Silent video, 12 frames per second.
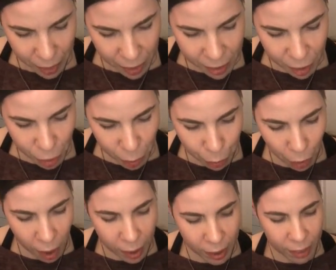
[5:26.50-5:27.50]
So the
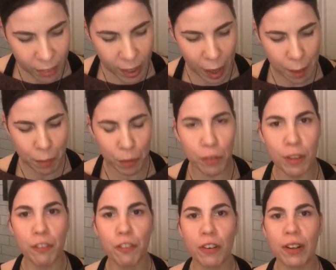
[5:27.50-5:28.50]
product that I'm
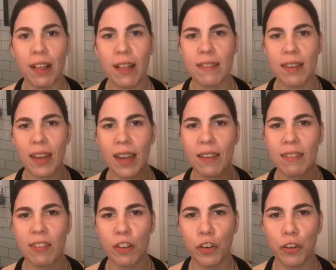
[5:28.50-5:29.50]
using for cleansing is
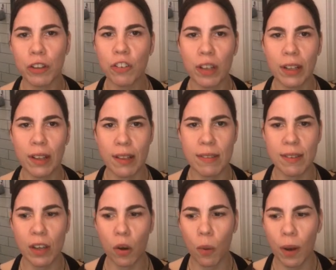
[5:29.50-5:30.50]
the Nourishing
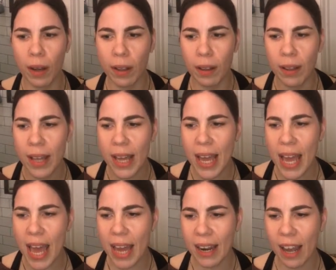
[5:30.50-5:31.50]
Cleansing Oil.
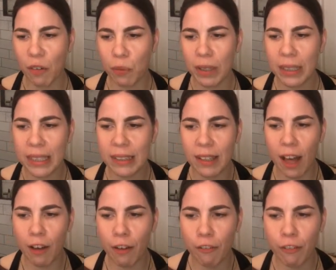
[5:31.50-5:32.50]
And I really
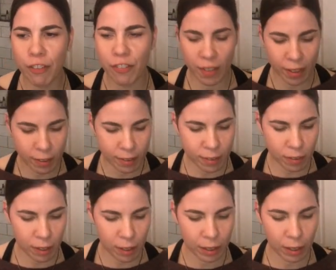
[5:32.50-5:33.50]
love this
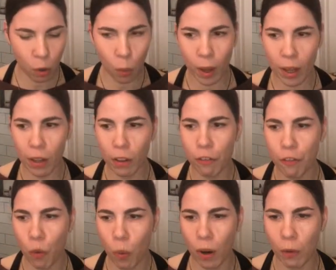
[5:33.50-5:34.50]
oil
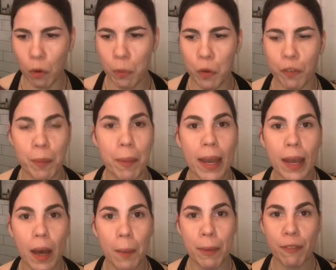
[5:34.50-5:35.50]
for removing
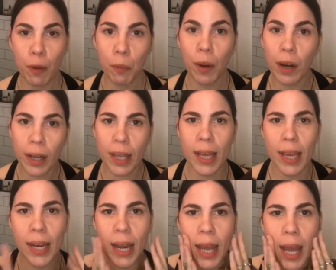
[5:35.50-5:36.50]
makeup if I'm wearing it,
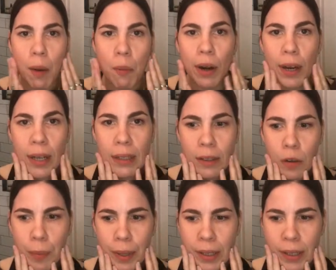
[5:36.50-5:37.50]
and I am wearing a little
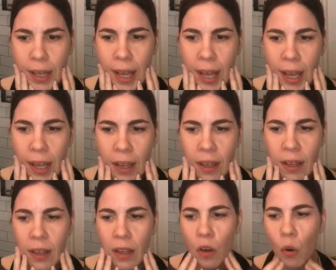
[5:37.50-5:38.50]
bit today,
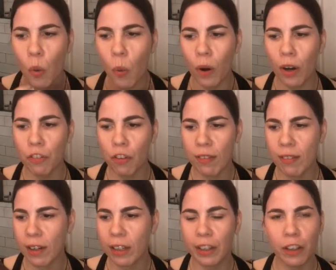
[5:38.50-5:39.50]
or just
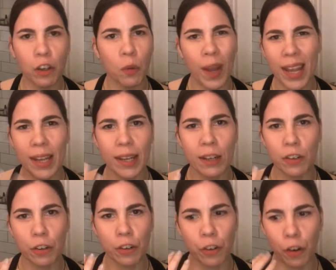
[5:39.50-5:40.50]
to clear away any
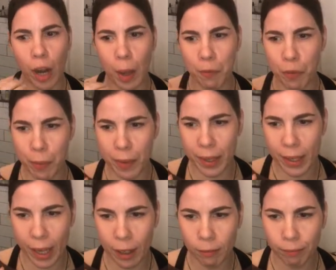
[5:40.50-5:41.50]
dirt or grime from the
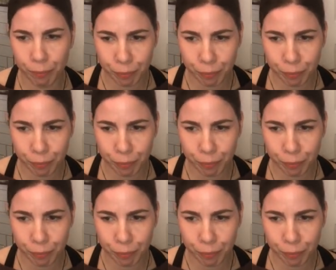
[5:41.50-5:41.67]
day.